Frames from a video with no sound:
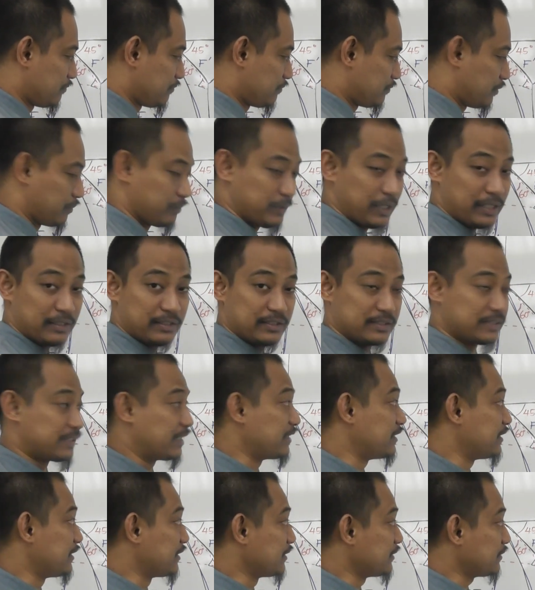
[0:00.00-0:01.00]
From the
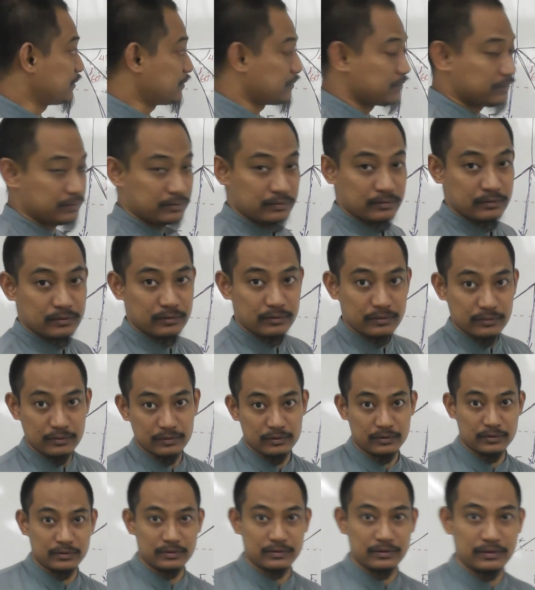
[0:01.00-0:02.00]
understanding,
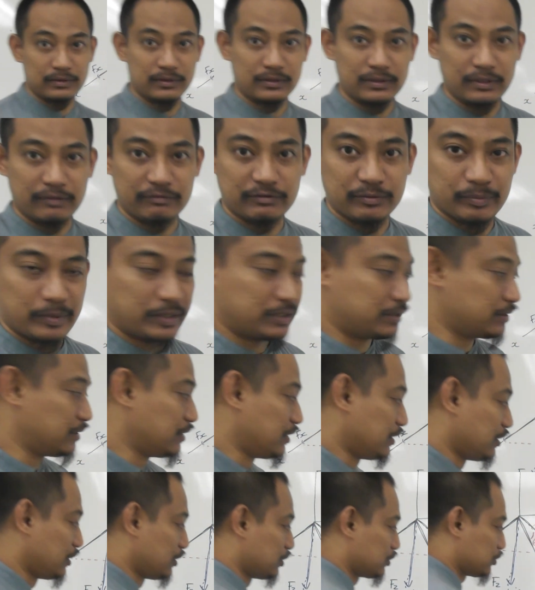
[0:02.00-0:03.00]
is it enough space?
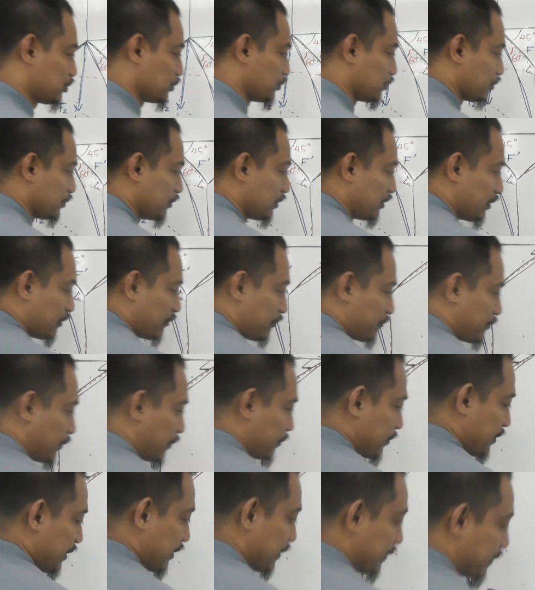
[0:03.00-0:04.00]
So
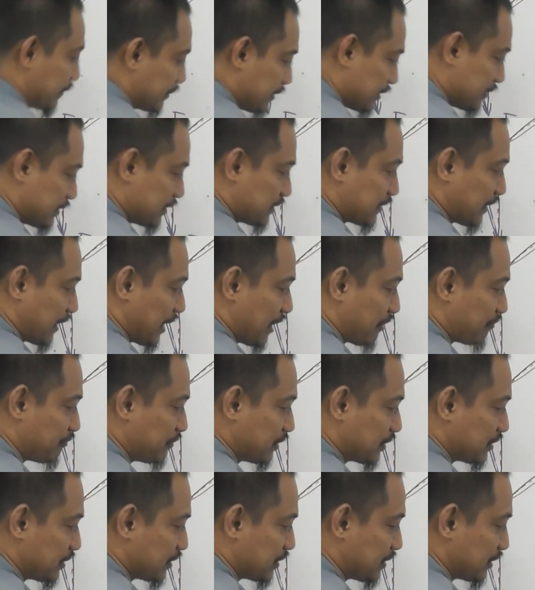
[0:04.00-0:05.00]
from here, this is F,
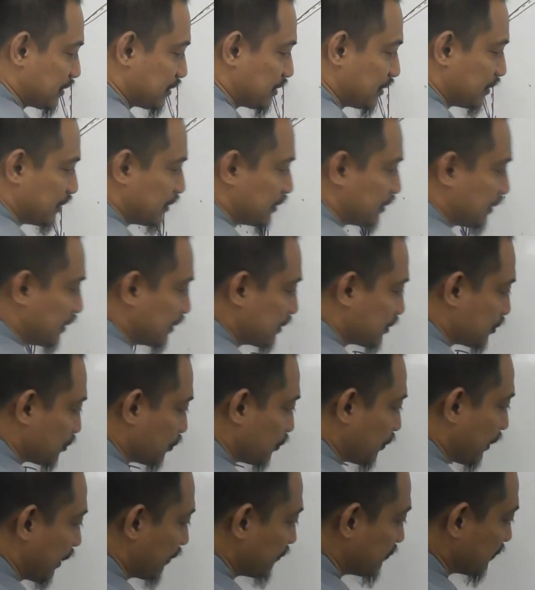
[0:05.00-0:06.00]
this is 60 degrees,
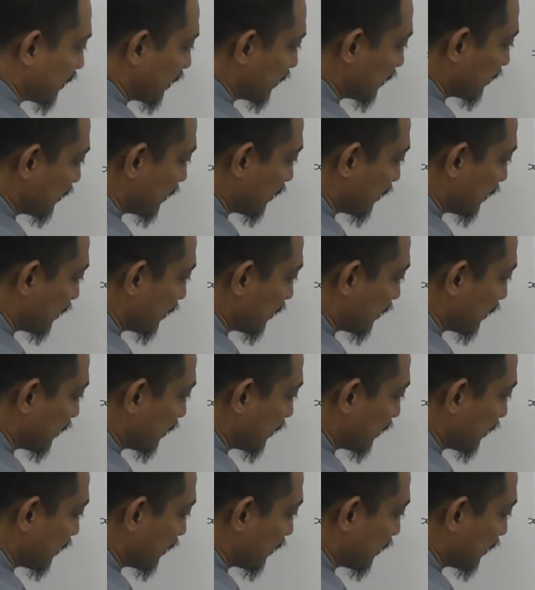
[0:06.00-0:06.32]
so Fz